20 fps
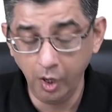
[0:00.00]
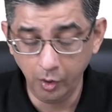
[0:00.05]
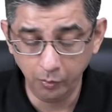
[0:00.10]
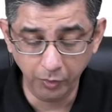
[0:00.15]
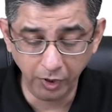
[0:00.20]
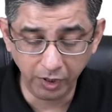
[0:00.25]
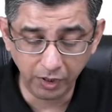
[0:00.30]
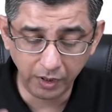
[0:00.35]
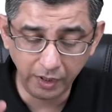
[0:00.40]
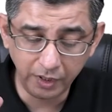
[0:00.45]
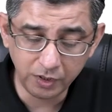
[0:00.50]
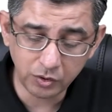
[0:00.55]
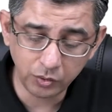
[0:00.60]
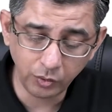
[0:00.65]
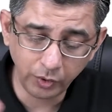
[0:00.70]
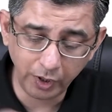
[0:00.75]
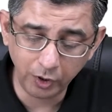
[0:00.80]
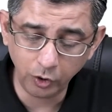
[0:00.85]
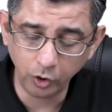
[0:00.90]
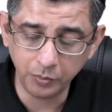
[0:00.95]
But let's
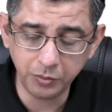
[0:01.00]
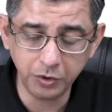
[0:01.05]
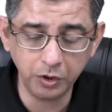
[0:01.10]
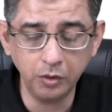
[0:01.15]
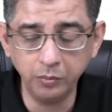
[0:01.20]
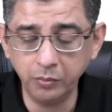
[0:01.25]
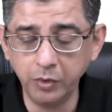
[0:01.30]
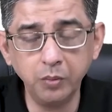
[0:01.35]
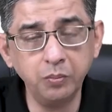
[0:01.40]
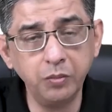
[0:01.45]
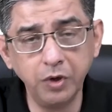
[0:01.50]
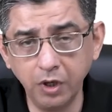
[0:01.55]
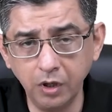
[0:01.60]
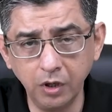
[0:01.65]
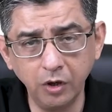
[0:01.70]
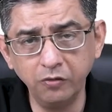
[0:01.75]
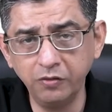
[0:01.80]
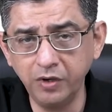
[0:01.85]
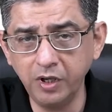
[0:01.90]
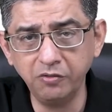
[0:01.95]
look at option number B.
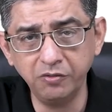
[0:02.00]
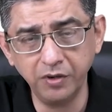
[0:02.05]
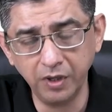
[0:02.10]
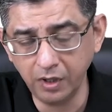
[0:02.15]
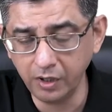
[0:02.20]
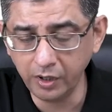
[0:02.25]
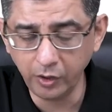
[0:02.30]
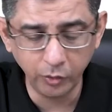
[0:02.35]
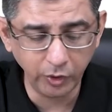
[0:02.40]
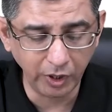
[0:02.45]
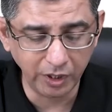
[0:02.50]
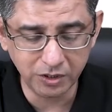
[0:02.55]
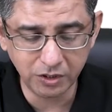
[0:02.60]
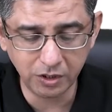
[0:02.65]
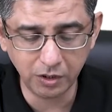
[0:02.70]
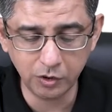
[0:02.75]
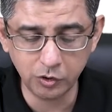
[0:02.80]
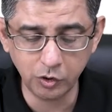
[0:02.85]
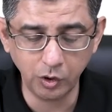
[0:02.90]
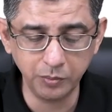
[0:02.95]
Now we have figured out the
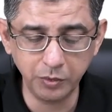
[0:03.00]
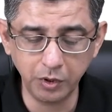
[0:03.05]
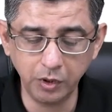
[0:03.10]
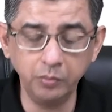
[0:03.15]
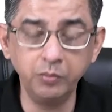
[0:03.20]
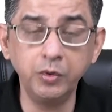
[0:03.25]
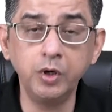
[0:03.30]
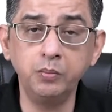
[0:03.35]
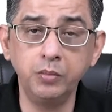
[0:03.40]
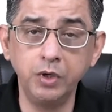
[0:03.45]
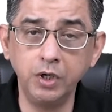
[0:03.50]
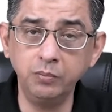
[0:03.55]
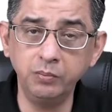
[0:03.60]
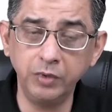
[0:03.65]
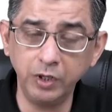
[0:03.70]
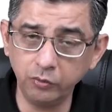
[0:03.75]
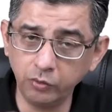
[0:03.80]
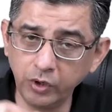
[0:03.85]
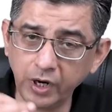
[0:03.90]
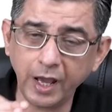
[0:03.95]
answer is option number B.
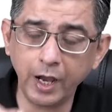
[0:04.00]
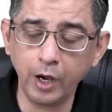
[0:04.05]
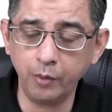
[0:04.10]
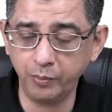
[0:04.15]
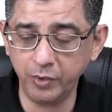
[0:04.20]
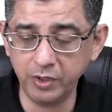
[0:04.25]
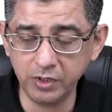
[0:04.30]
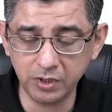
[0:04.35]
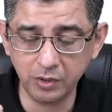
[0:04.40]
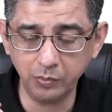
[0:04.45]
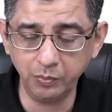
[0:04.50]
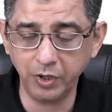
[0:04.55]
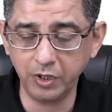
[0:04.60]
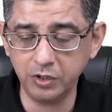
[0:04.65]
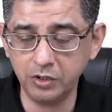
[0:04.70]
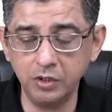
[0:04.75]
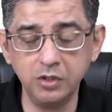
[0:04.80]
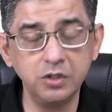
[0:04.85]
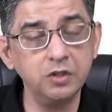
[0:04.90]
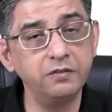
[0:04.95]
But what happens in
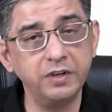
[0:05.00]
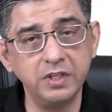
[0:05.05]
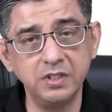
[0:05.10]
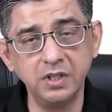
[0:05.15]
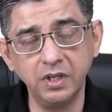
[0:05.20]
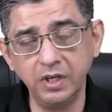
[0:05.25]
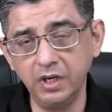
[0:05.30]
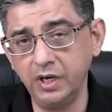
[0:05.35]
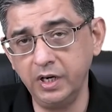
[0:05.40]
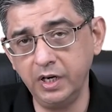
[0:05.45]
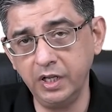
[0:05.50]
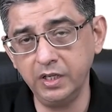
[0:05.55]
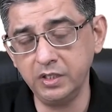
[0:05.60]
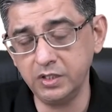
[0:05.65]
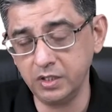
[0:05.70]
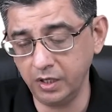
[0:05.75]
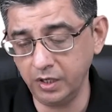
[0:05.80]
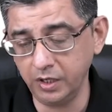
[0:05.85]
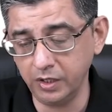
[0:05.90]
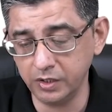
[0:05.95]
patients of SIADH
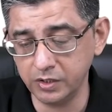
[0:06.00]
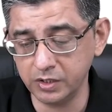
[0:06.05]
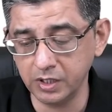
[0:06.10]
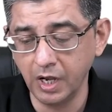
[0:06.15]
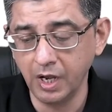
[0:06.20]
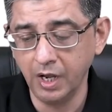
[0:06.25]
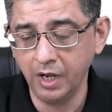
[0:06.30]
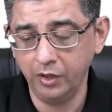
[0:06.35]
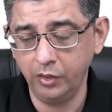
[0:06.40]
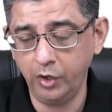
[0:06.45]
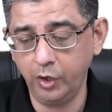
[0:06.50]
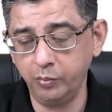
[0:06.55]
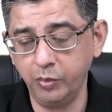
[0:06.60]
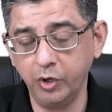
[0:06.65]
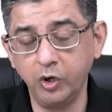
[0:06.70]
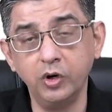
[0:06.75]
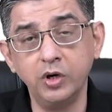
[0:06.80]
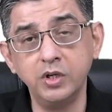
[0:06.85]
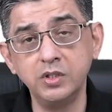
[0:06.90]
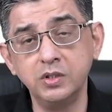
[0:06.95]
is that
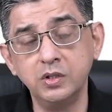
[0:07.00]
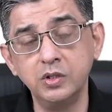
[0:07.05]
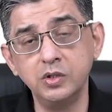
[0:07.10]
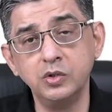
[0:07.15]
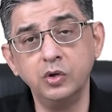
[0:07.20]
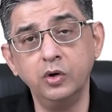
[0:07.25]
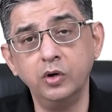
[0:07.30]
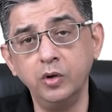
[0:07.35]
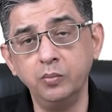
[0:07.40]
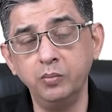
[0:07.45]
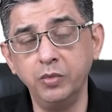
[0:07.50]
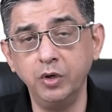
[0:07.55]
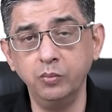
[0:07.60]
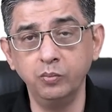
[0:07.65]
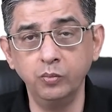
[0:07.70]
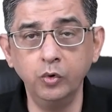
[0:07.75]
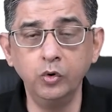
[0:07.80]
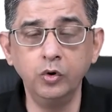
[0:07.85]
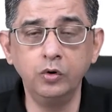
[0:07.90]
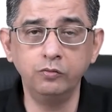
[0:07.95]
because there's going to be
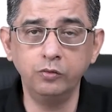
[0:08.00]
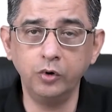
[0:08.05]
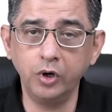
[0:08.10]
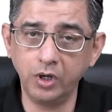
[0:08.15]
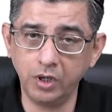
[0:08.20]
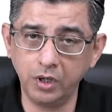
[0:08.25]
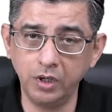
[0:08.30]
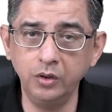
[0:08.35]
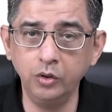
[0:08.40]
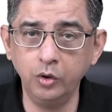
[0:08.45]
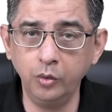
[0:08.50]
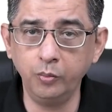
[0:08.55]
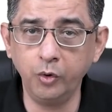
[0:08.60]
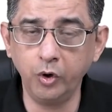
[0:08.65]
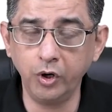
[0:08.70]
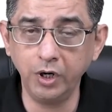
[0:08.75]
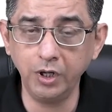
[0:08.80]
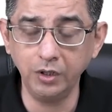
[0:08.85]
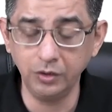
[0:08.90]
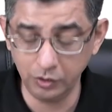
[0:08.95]
more water in the
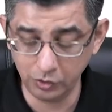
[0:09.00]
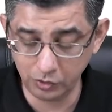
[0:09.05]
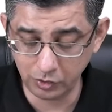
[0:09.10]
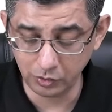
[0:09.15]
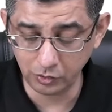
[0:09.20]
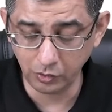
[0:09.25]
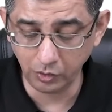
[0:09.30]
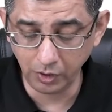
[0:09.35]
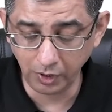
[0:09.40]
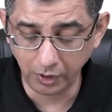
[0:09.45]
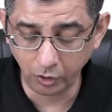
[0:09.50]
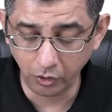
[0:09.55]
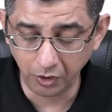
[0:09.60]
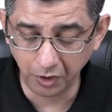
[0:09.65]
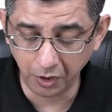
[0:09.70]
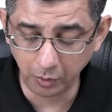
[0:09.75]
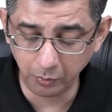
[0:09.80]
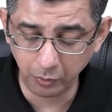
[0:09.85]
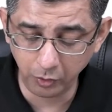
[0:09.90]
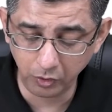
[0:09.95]
body, this is going to
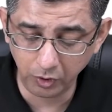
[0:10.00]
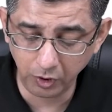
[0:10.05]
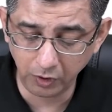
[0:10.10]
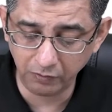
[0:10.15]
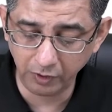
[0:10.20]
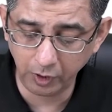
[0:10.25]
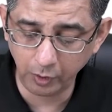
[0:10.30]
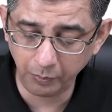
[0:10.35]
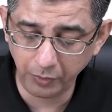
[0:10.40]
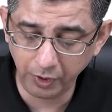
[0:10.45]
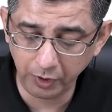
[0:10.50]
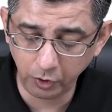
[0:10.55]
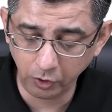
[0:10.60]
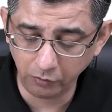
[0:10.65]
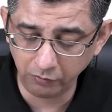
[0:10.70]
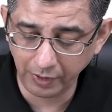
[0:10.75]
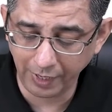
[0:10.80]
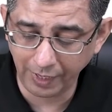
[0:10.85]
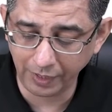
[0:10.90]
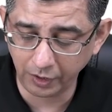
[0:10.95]
contribute to development
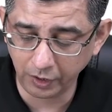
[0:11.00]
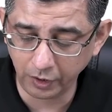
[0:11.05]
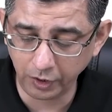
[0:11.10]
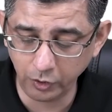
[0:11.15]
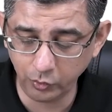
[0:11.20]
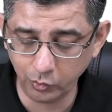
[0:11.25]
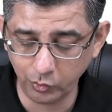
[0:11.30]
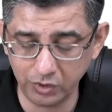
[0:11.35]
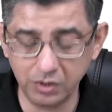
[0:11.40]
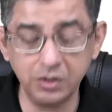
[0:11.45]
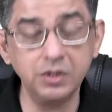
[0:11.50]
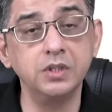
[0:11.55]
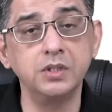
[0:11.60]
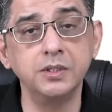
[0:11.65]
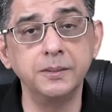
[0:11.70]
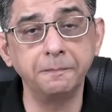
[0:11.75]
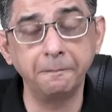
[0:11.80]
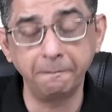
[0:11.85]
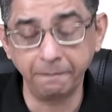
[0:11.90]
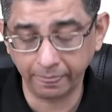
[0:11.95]
of
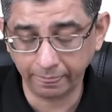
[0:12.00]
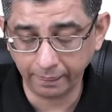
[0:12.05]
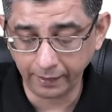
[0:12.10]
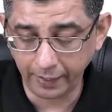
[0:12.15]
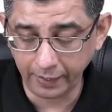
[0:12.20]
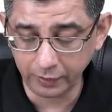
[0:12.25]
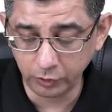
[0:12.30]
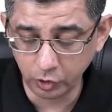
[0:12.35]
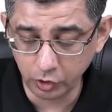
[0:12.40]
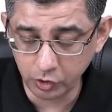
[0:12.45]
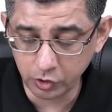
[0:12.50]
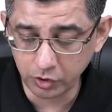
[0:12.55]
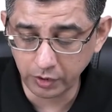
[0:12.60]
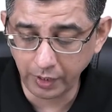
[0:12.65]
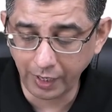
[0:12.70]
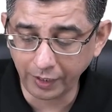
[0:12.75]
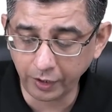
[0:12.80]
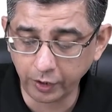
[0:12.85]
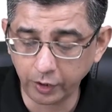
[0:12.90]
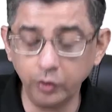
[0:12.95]
natriuresis. And this
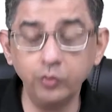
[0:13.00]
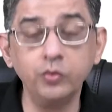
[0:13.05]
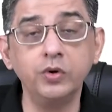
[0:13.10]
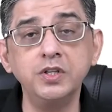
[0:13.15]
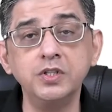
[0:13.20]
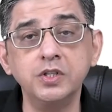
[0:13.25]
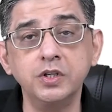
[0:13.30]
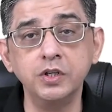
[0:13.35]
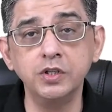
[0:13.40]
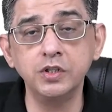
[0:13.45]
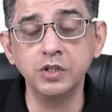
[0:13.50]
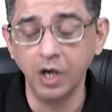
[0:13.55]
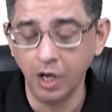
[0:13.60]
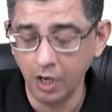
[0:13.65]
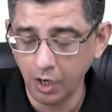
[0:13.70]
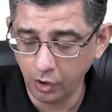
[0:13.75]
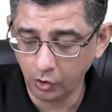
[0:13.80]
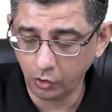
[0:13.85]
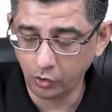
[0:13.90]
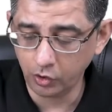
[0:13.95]
natriuresis
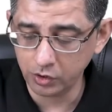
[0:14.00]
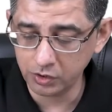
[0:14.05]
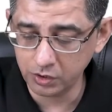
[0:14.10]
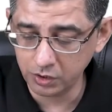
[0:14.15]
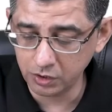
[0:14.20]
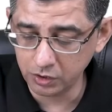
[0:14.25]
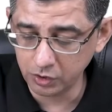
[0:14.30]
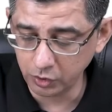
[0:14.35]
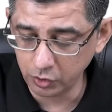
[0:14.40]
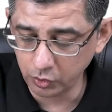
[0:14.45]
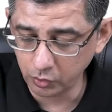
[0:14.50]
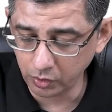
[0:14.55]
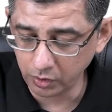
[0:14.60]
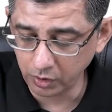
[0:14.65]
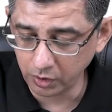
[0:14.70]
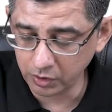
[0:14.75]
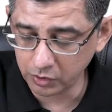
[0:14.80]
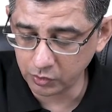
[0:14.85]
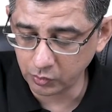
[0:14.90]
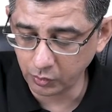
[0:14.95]
causes the
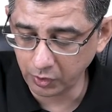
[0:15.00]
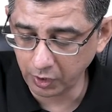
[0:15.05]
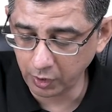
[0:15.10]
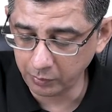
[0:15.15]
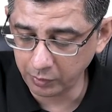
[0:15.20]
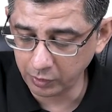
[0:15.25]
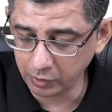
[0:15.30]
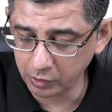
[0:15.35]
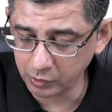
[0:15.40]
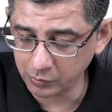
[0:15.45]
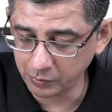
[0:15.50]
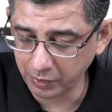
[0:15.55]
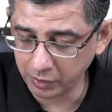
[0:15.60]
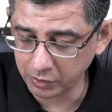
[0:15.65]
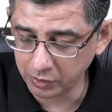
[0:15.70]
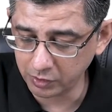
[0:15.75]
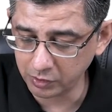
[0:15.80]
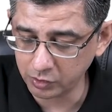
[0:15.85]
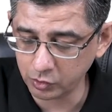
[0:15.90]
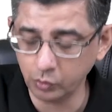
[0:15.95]
urinary sodium in these
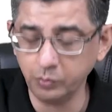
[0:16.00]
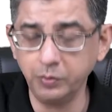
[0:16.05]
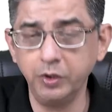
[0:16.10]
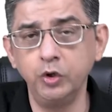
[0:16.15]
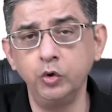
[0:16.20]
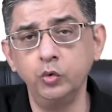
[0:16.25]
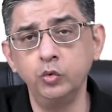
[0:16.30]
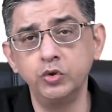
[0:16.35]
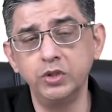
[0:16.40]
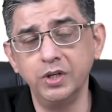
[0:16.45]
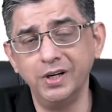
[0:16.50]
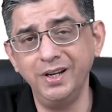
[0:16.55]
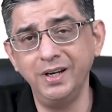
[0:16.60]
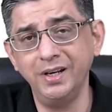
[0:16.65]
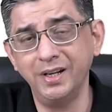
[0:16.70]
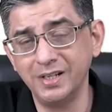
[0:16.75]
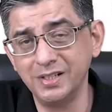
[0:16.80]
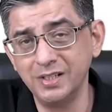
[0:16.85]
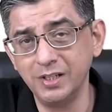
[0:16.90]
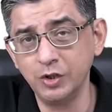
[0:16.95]
patients to be usually in
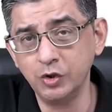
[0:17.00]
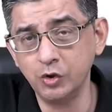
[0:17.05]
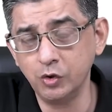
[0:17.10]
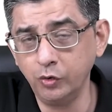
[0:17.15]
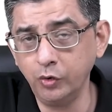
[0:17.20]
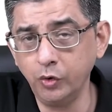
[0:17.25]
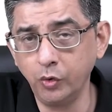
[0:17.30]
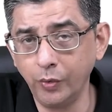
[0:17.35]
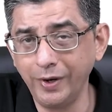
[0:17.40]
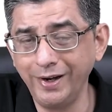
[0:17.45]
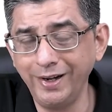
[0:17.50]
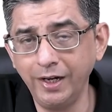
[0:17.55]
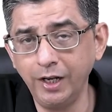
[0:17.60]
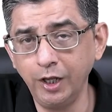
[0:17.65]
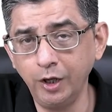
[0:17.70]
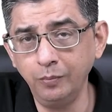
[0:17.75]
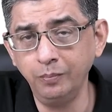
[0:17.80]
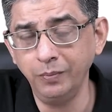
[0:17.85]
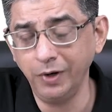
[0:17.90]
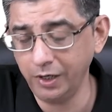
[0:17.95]
excess of
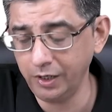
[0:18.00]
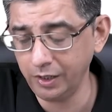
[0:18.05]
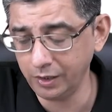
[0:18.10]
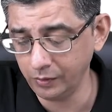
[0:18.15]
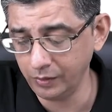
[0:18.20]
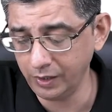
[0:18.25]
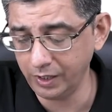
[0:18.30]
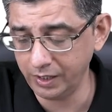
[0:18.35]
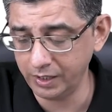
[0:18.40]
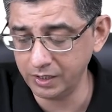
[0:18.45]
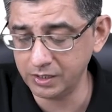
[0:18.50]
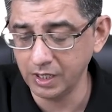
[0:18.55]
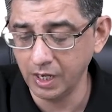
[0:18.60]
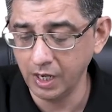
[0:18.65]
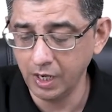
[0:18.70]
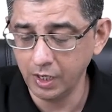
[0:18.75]
20 millicolloids.